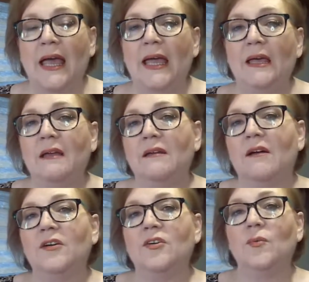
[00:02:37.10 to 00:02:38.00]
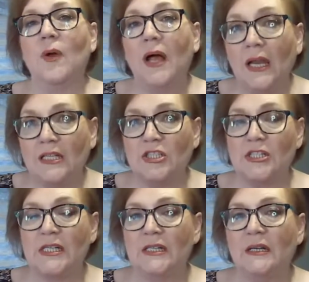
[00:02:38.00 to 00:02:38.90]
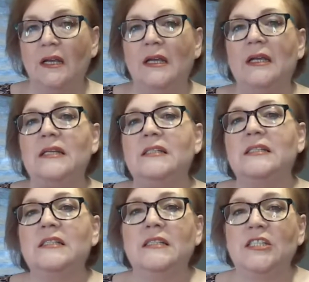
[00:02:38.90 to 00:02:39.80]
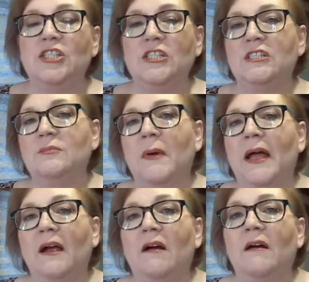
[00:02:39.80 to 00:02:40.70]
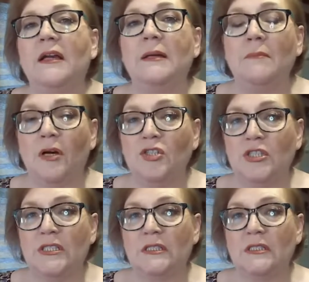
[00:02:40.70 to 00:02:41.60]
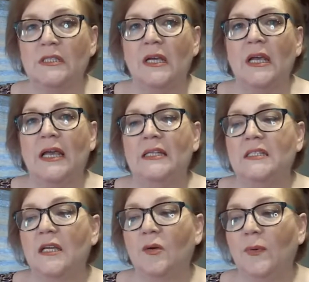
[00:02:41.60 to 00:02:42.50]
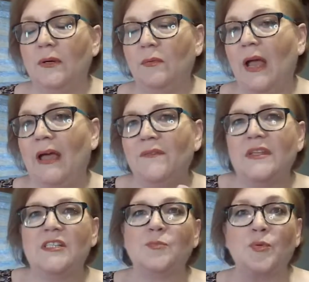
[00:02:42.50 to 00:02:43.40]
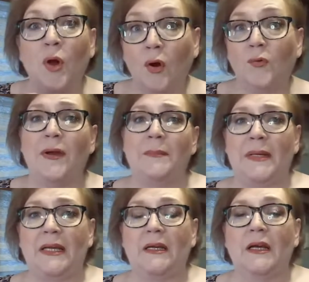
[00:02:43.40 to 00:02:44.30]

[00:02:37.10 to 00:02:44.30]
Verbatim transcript: And our neurology is conditioned by our emotions. And so we have this programming.